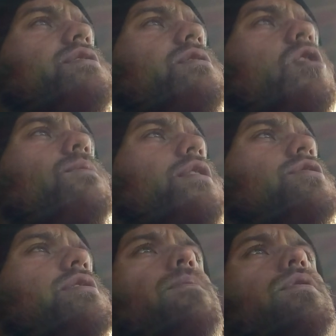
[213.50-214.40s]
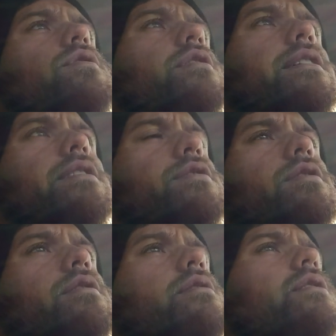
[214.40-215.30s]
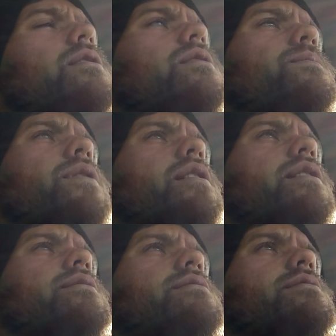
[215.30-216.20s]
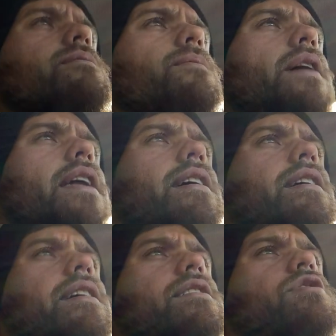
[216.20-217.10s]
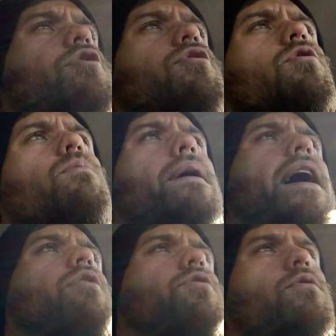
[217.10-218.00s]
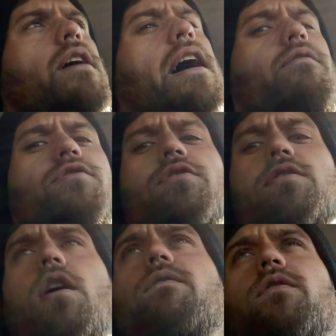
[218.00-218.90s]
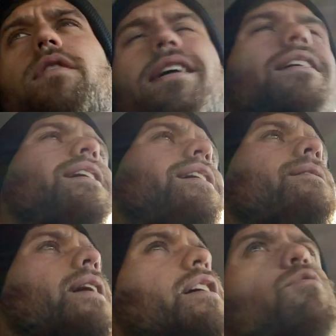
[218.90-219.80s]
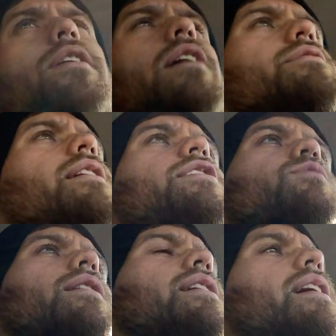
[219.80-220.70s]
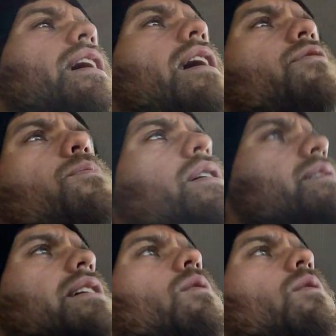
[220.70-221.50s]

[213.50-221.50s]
so much simpler and easier, because that internal battle you have with yourself of I didn't work out today, so I can't have the pizza I